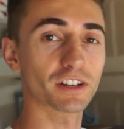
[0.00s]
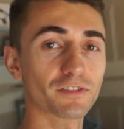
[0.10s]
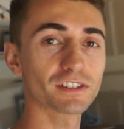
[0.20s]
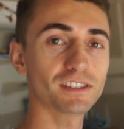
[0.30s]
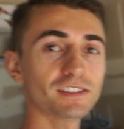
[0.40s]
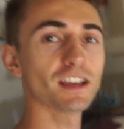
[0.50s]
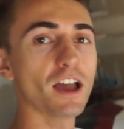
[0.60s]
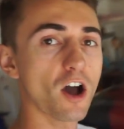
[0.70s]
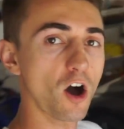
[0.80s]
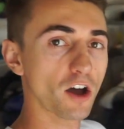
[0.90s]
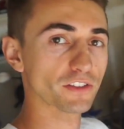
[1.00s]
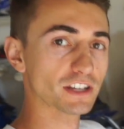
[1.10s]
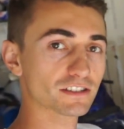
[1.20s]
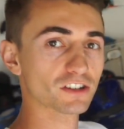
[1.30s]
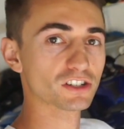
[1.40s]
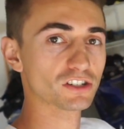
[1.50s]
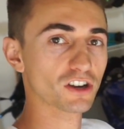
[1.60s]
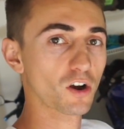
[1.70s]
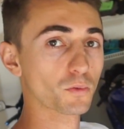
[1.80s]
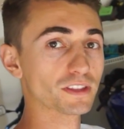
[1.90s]
differences on the Nissan
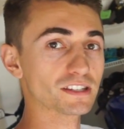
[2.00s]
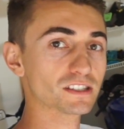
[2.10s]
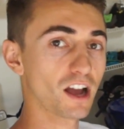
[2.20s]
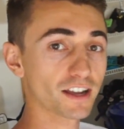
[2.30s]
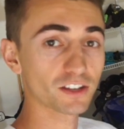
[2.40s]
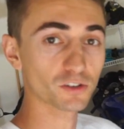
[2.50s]
GT-R with the stock